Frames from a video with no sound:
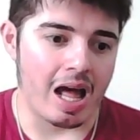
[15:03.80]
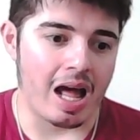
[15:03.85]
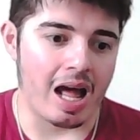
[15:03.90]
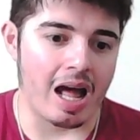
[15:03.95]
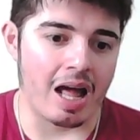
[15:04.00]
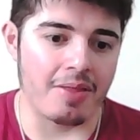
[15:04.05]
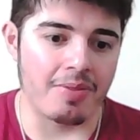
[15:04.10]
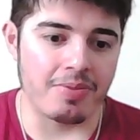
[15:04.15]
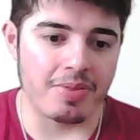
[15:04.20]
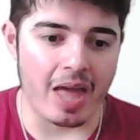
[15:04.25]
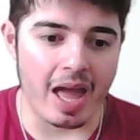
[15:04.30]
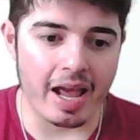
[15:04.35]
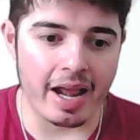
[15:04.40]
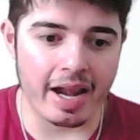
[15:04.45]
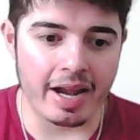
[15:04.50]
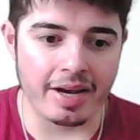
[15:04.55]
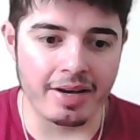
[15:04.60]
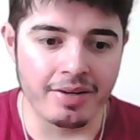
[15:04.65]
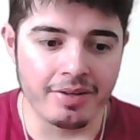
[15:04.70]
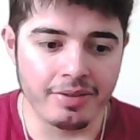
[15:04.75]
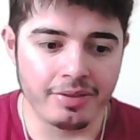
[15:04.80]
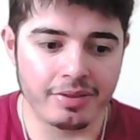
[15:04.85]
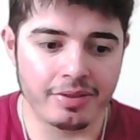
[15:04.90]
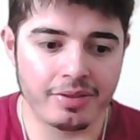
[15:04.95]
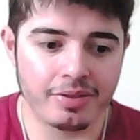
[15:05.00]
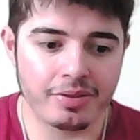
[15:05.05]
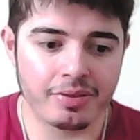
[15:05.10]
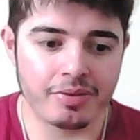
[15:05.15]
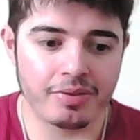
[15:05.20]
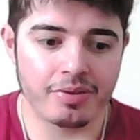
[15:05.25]
And then
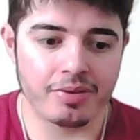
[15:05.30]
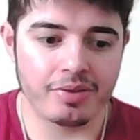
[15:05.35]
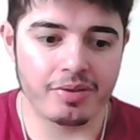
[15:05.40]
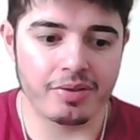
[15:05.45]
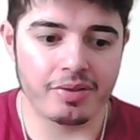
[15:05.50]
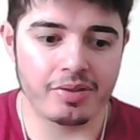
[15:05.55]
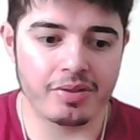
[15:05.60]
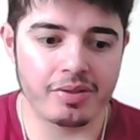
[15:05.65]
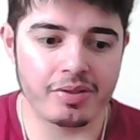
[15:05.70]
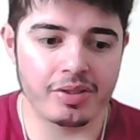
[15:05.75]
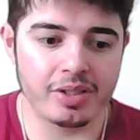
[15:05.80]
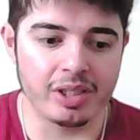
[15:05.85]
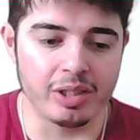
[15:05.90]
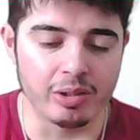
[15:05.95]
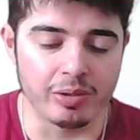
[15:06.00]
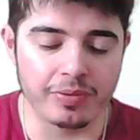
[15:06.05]
you,